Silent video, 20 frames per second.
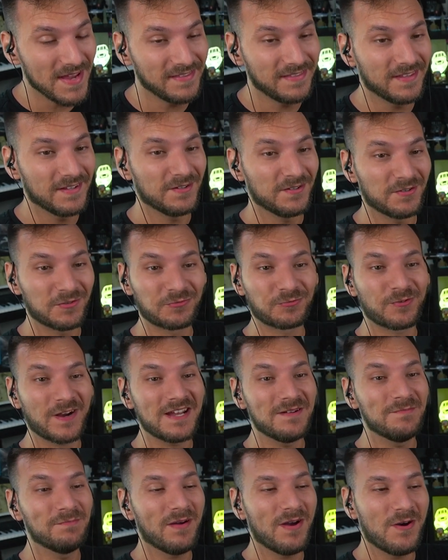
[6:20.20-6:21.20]
Made the that
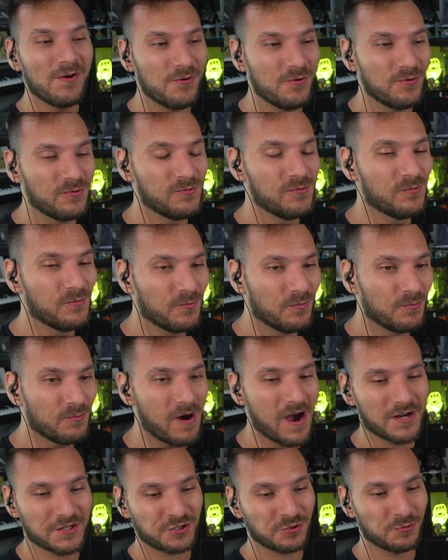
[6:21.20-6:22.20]
rainbow energy.
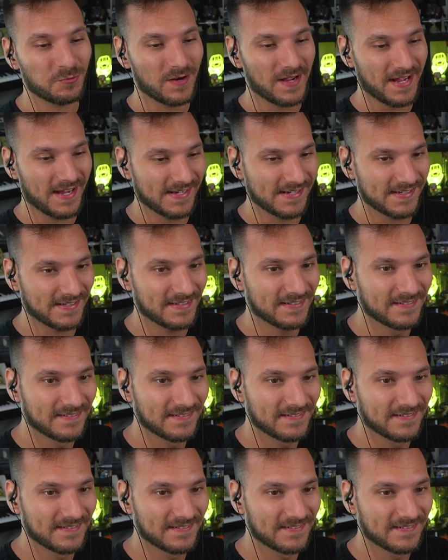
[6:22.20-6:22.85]
wash away. We should